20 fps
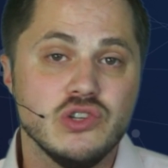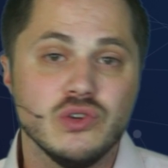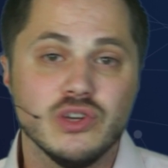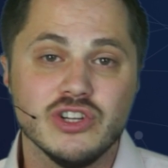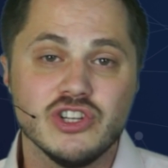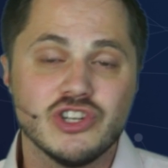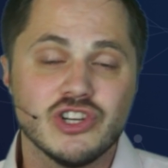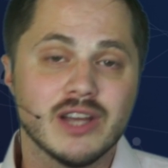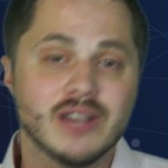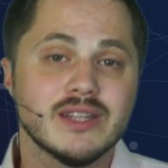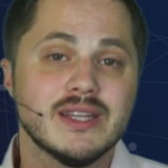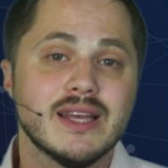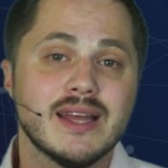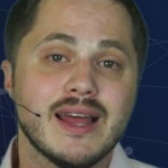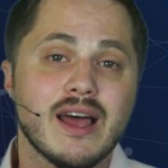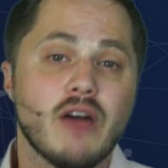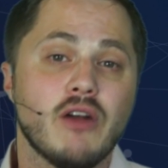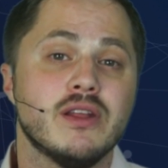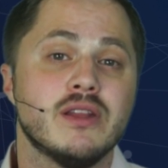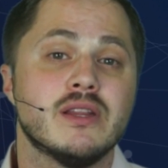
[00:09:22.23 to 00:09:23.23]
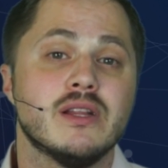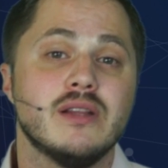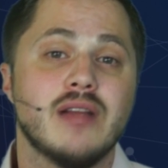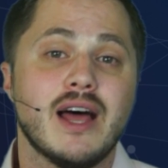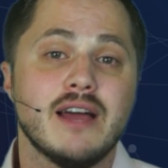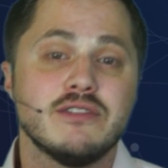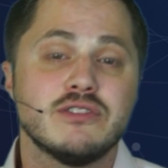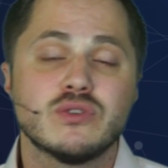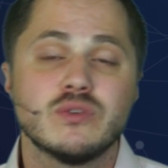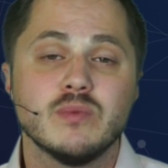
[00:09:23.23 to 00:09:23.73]
You can check that out at the
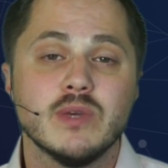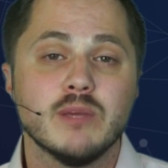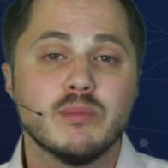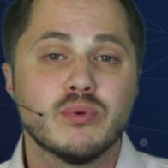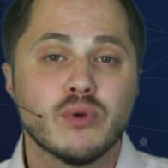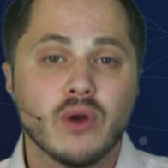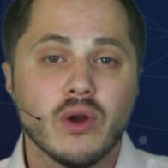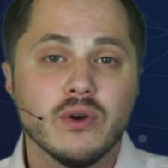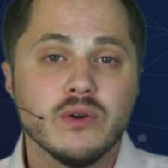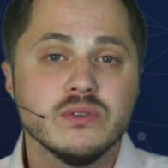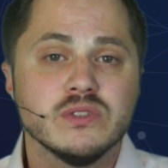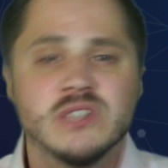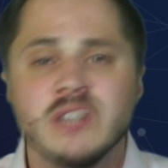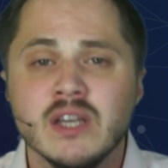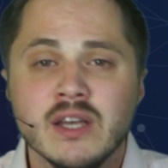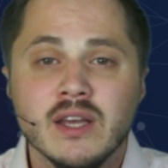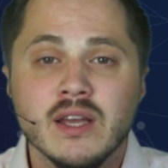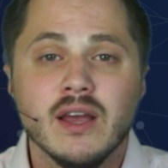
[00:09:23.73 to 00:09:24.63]
Live Streaming Pros